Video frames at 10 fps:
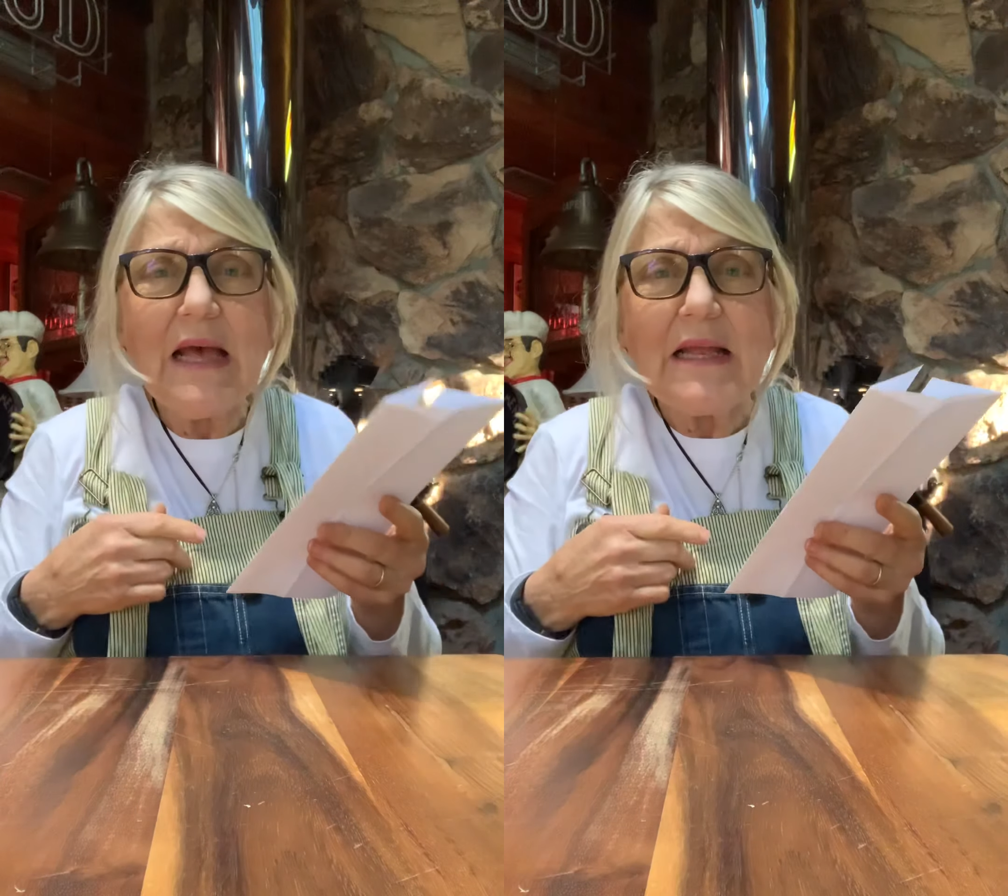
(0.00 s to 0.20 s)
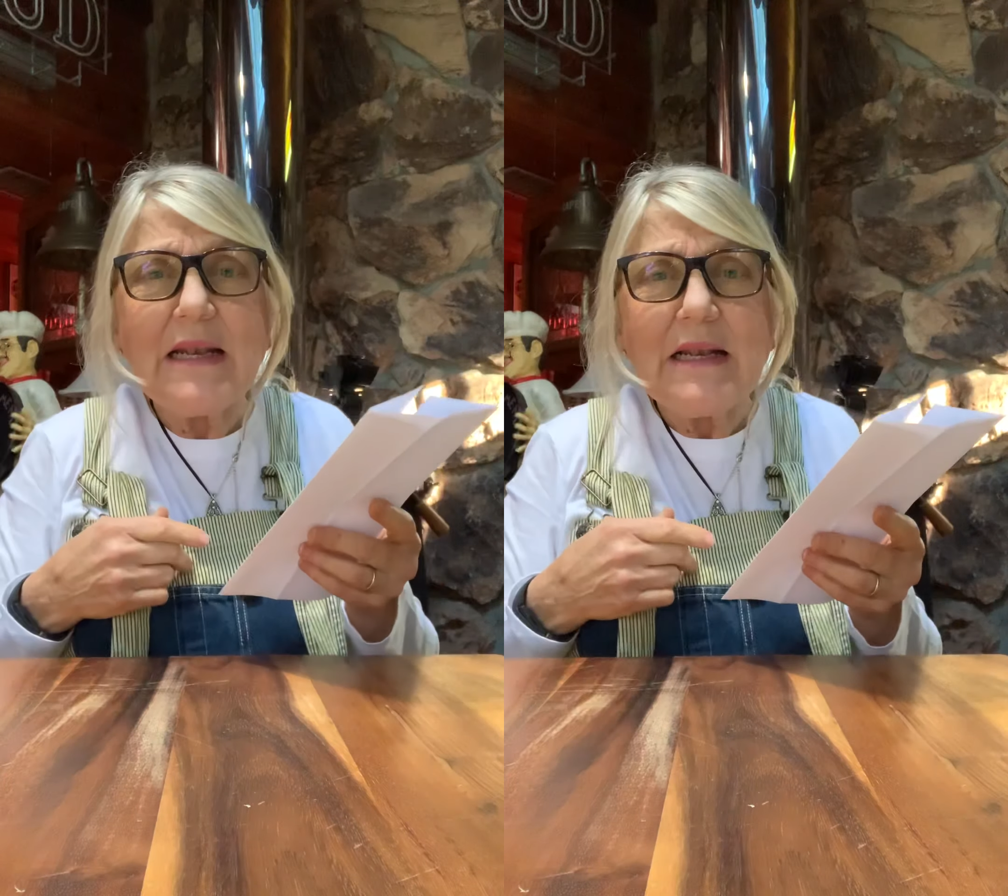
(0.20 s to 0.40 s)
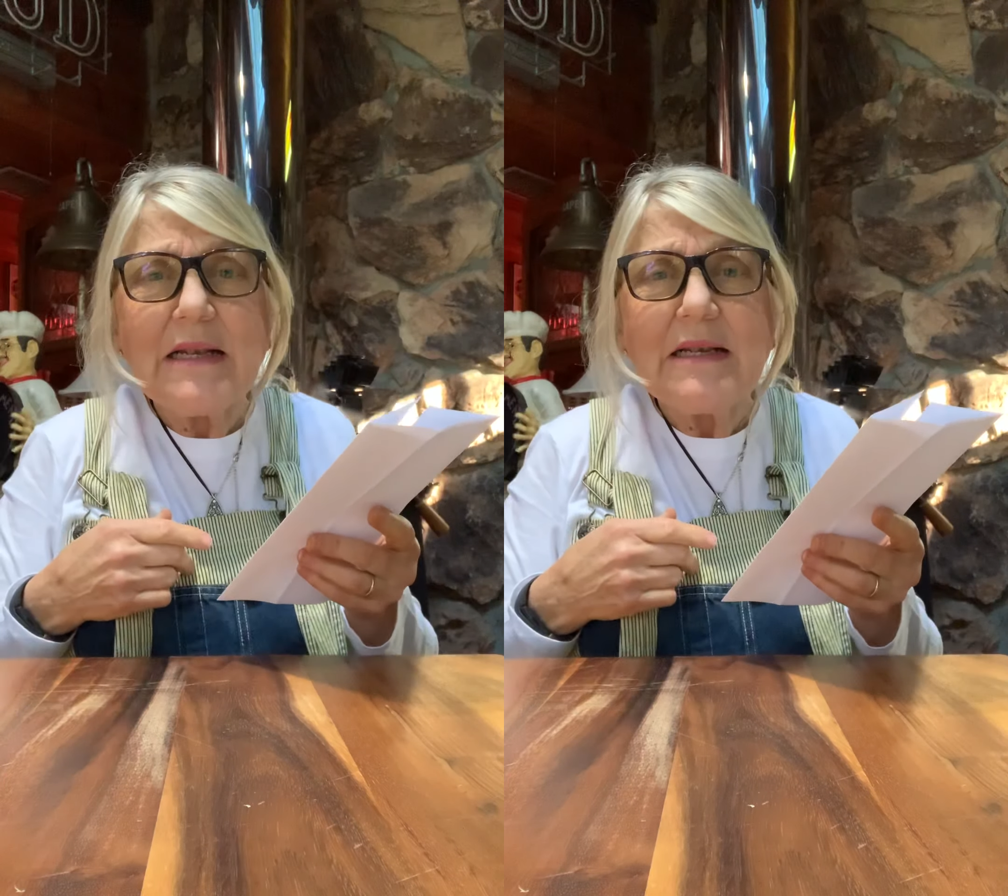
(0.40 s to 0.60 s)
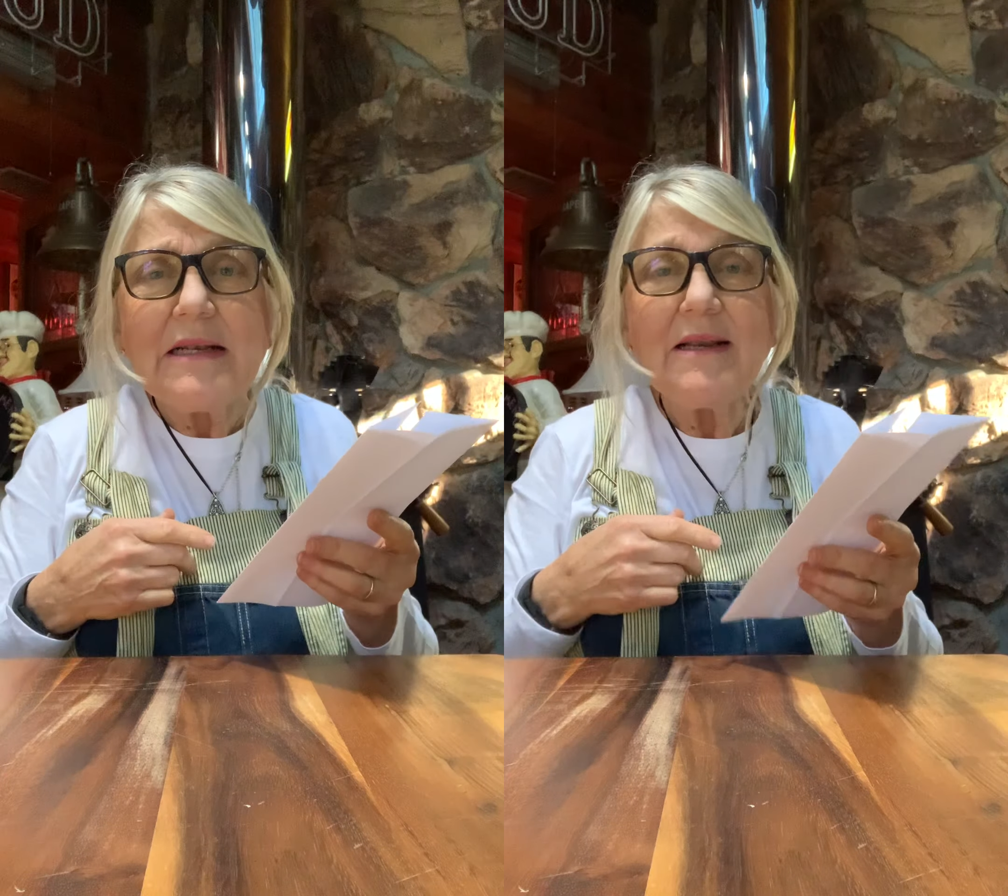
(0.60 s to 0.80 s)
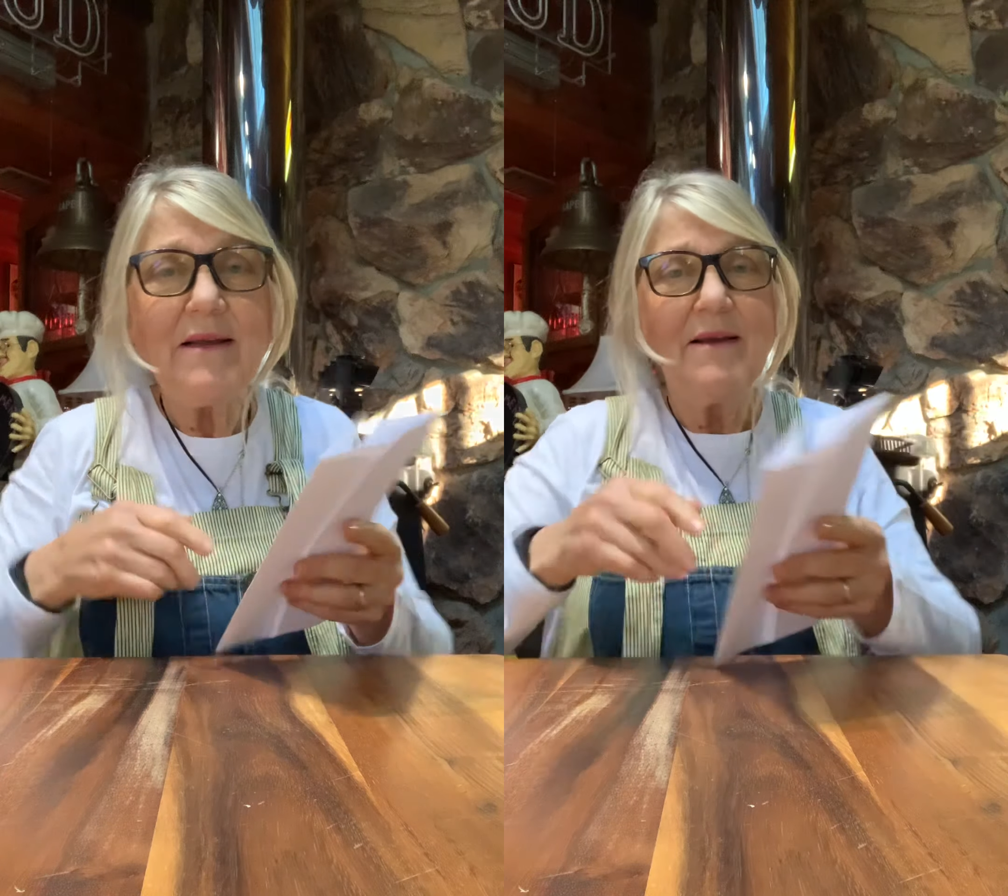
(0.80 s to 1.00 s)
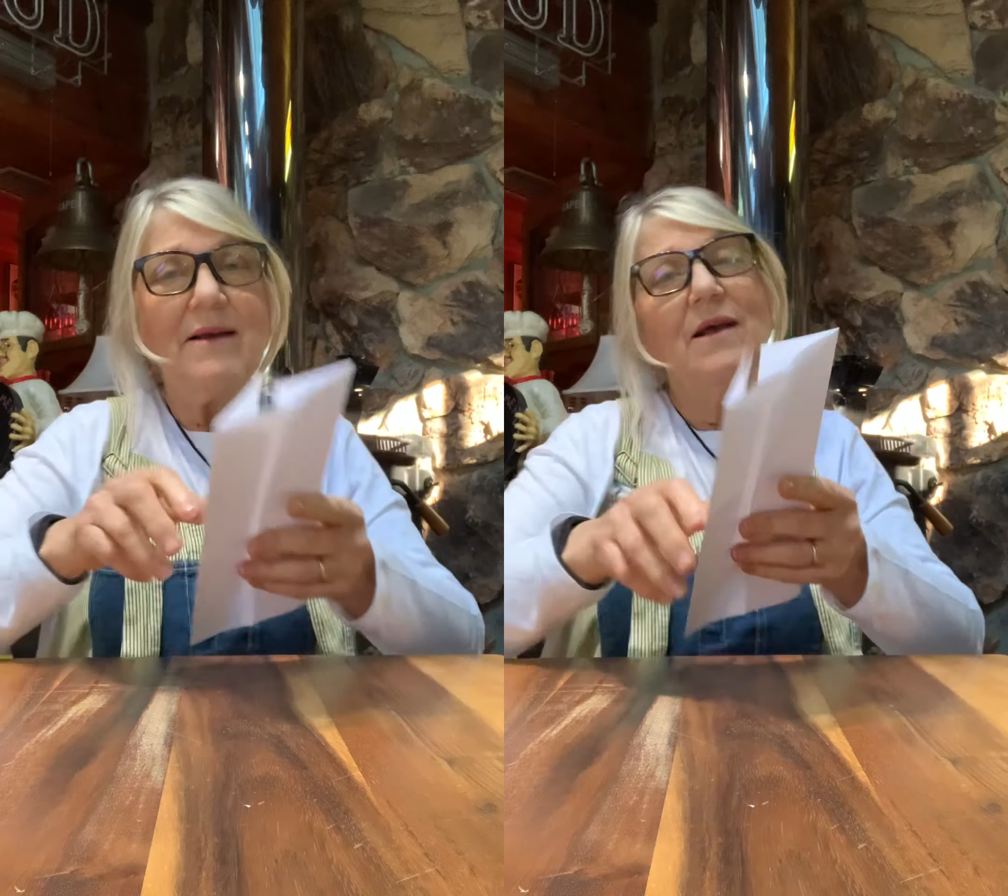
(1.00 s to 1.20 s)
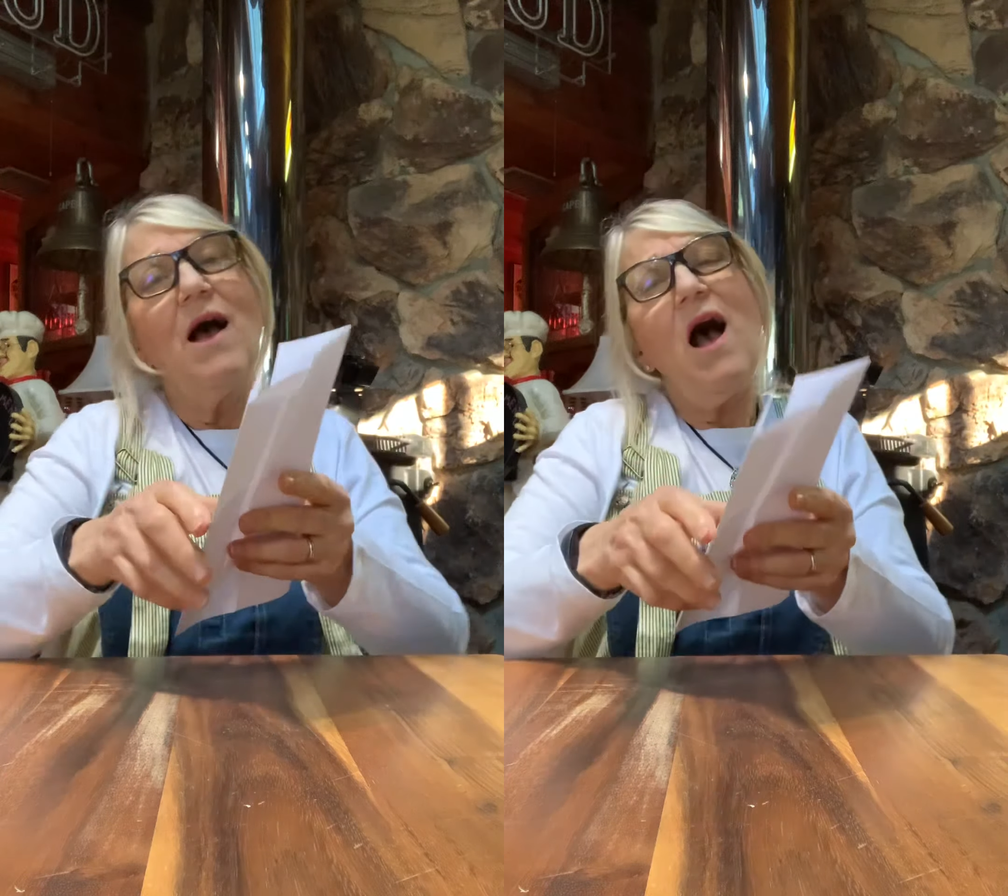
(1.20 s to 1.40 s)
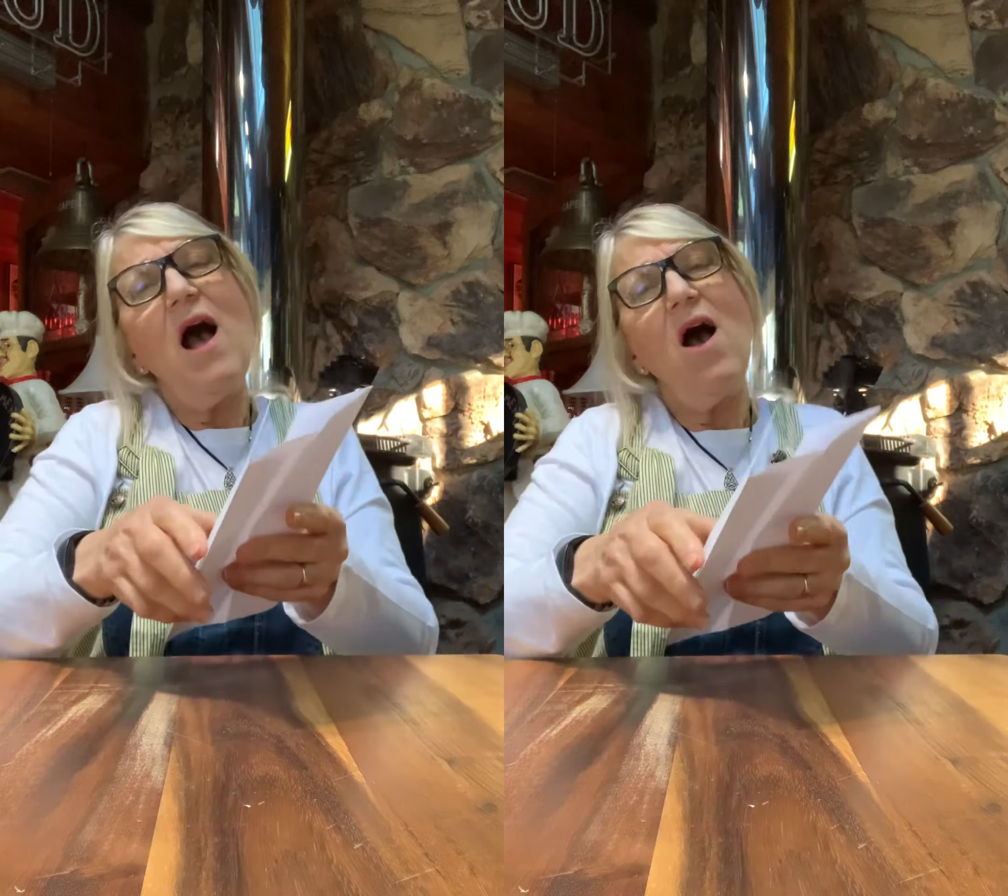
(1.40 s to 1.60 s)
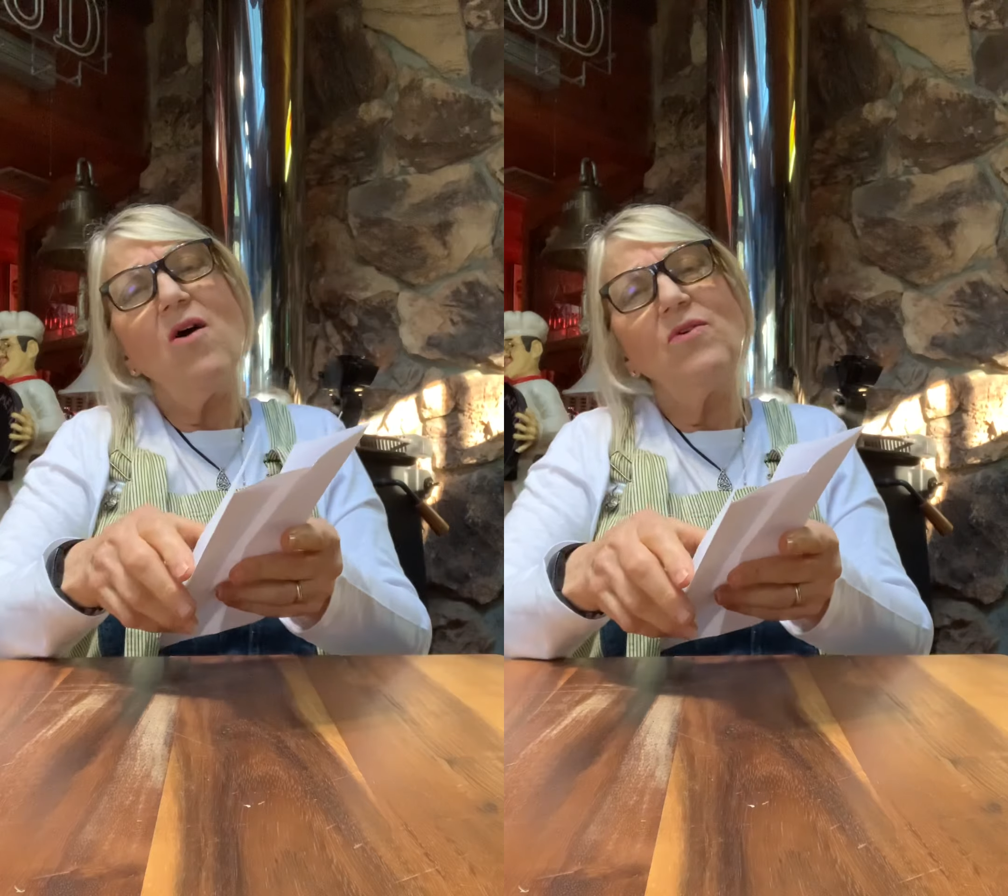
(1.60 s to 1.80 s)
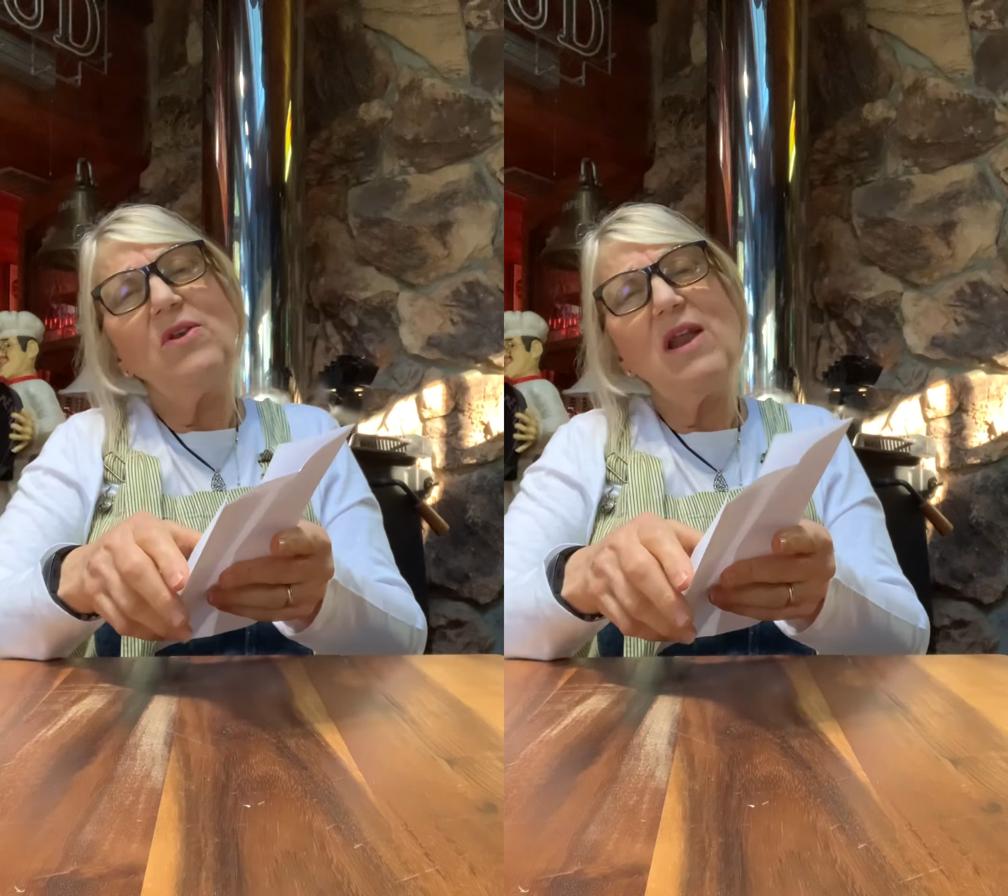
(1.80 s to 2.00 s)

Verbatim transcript: in. Oh